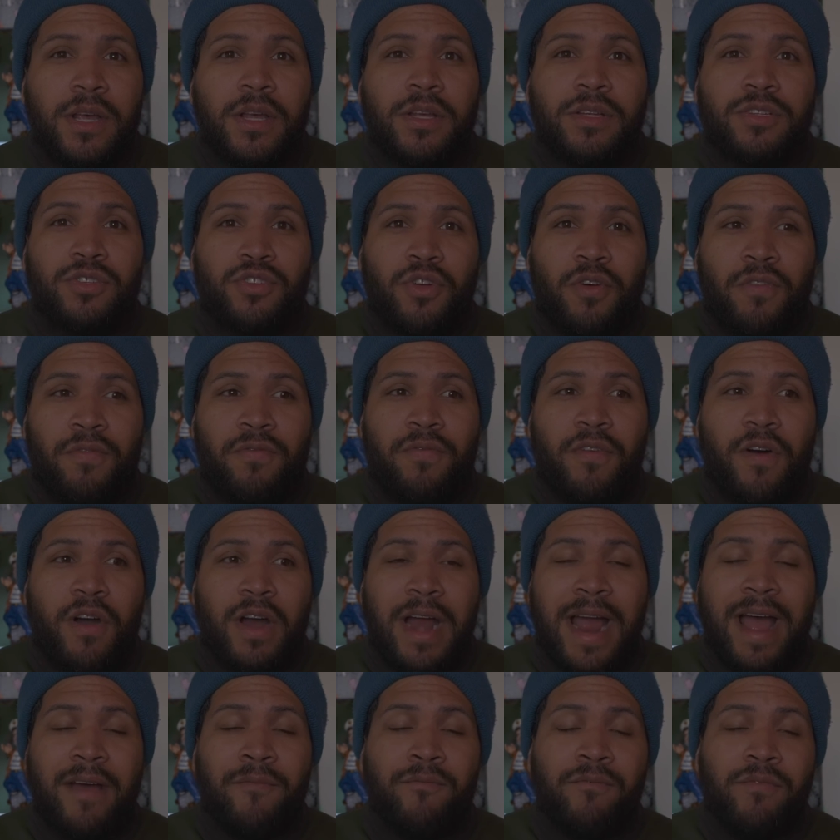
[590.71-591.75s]
So far,
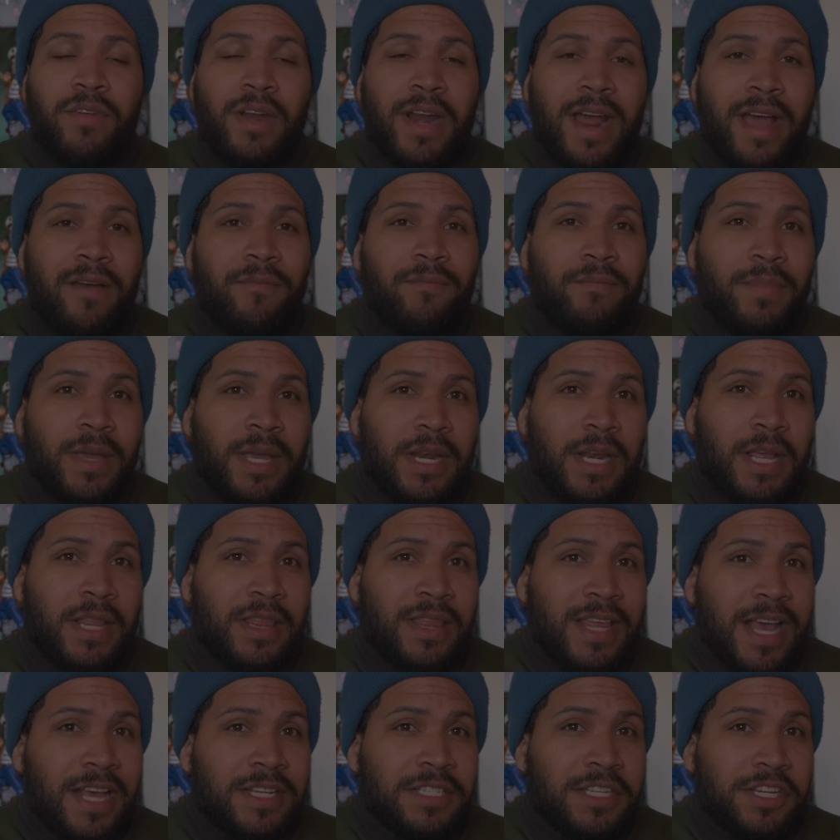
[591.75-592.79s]
I have not been in
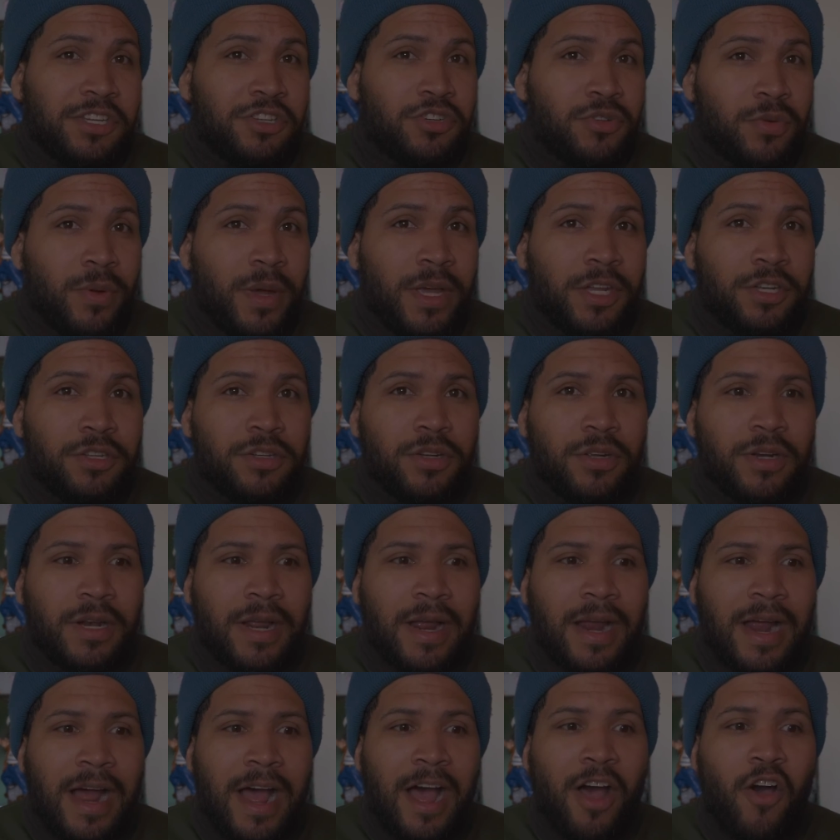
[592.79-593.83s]
that situation.
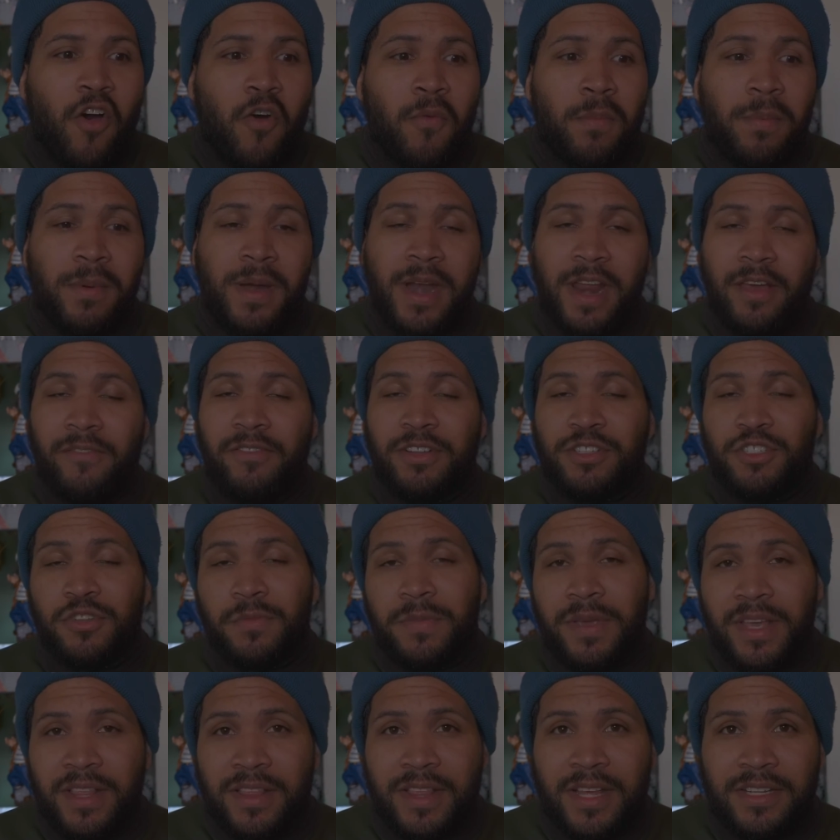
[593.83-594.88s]
I hope never to
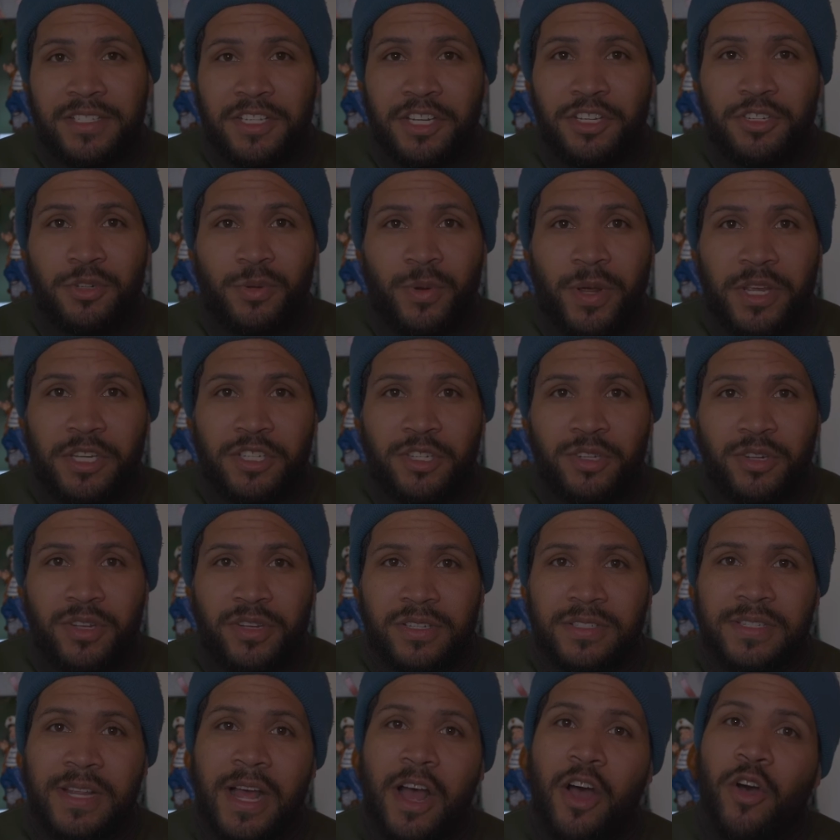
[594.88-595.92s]
be in that situation,
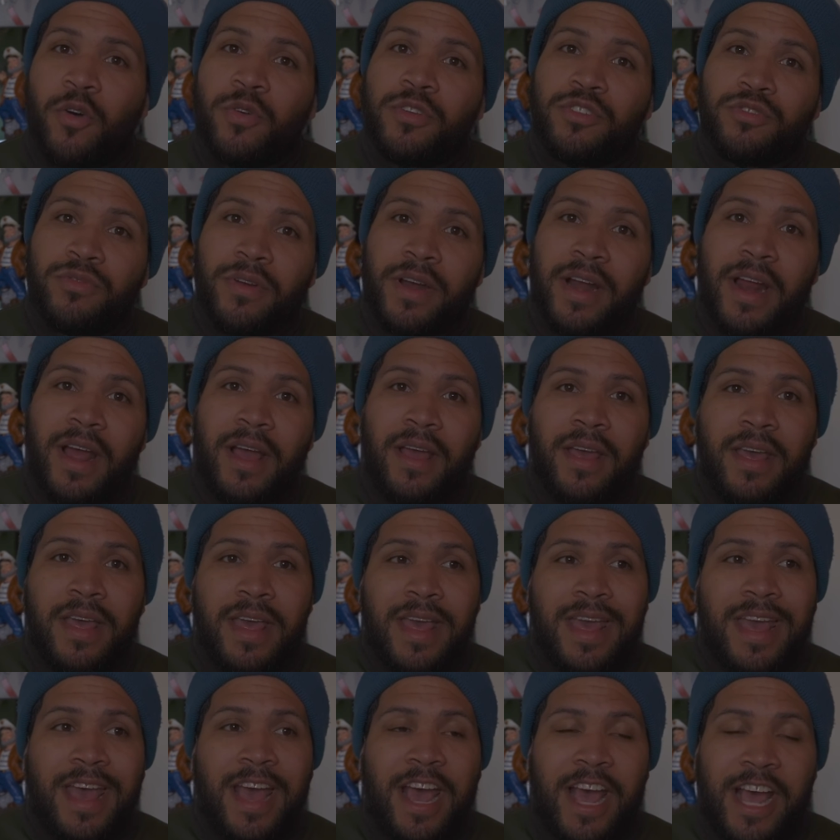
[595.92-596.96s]
because I always try to
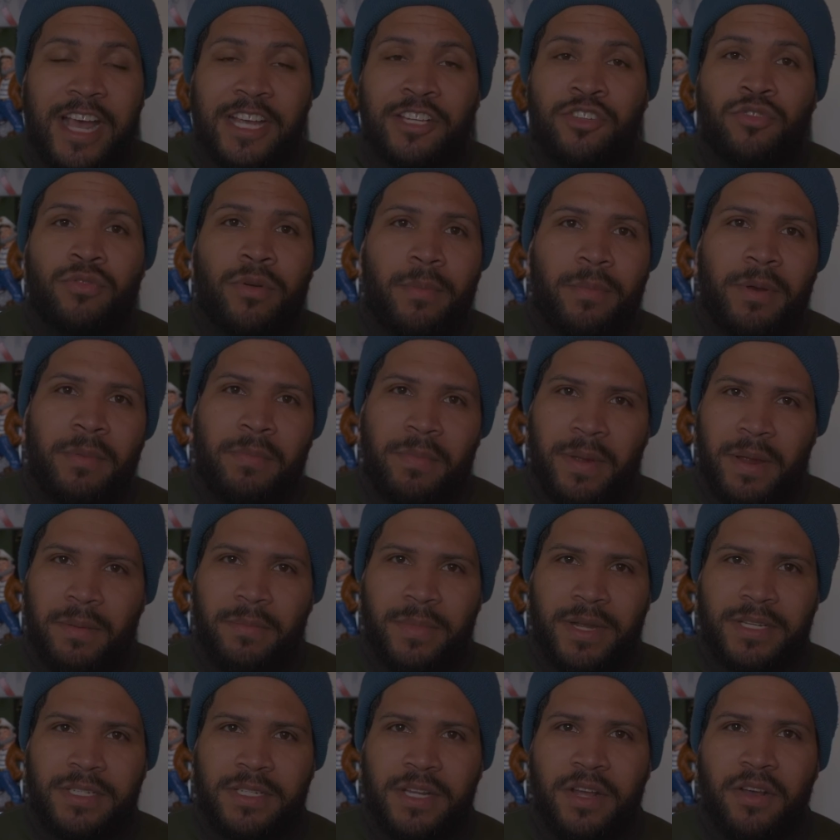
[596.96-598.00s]
extra prepare
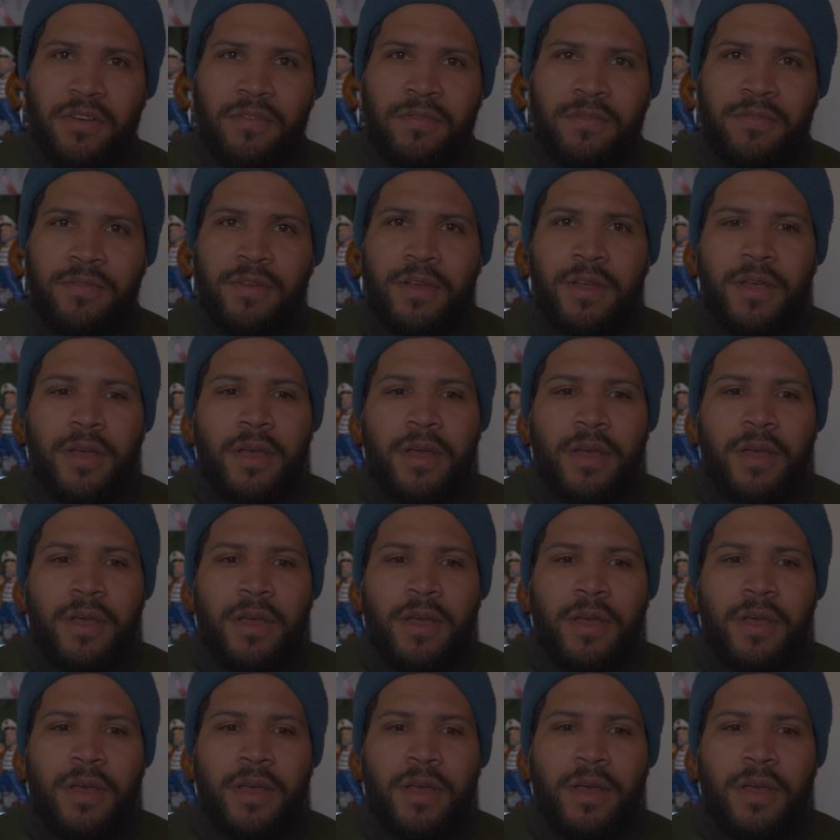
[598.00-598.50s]
myself.